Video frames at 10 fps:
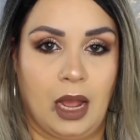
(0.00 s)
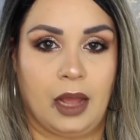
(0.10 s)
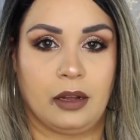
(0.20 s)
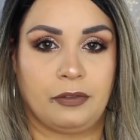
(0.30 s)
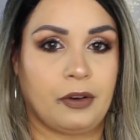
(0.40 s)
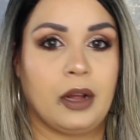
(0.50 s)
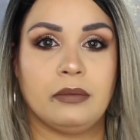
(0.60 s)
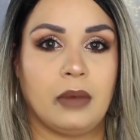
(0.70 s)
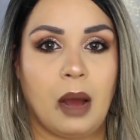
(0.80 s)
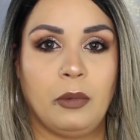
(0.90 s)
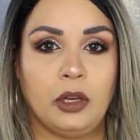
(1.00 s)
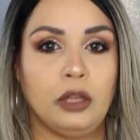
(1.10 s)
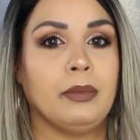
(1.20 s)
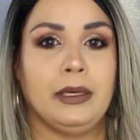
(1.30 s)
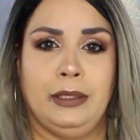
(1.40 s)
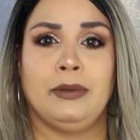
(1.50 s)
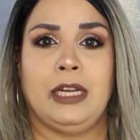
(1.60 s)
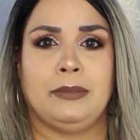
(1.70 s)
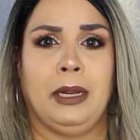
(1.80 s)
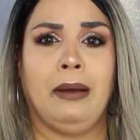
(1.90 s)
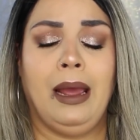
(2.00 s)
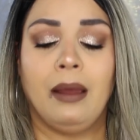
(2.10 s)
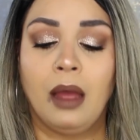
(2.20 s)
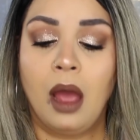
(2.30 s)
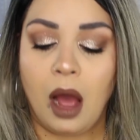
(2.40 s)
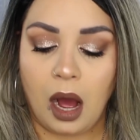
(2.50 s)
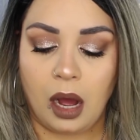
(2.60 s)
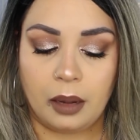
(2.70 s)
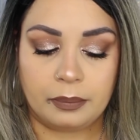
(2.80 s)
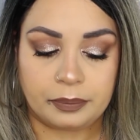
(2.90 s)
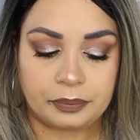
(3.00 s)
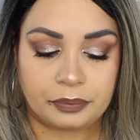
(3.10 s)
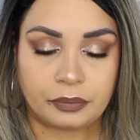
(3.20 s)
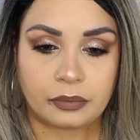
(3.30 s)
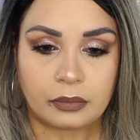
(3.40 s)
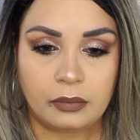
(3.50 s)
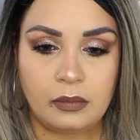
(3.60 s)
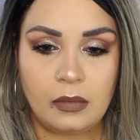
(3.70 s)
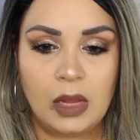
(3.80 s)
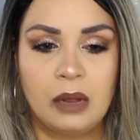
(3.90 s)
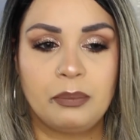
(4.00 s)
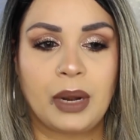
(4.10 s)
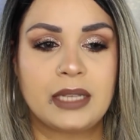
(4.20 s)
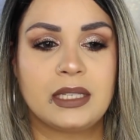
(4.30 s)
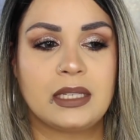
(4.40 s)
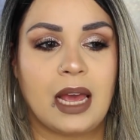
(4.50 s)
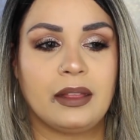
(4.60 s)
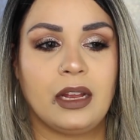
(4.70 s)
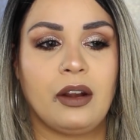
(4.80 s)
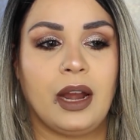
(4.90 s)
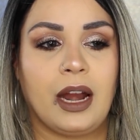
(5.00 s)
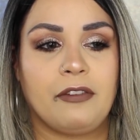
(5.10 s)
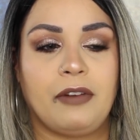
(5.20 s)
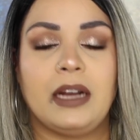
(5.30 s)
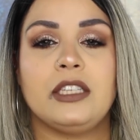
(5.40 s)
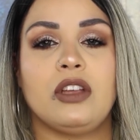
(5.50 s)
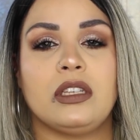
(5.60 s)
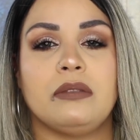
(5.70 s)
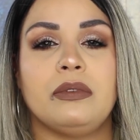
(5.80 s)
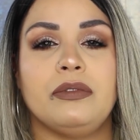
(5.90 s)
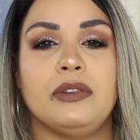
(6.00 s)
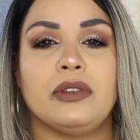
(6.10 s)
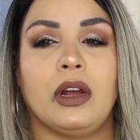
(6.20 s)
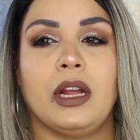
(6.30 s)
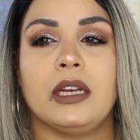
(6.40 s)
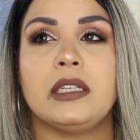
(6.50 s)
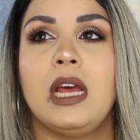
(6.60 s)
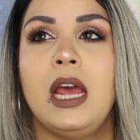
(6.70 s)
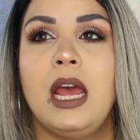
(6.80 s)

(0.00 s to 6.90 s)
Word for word: I ain't gonna front. I'm only human. Don't judge me, okay? But I sat there and I finally saw some reviews on it.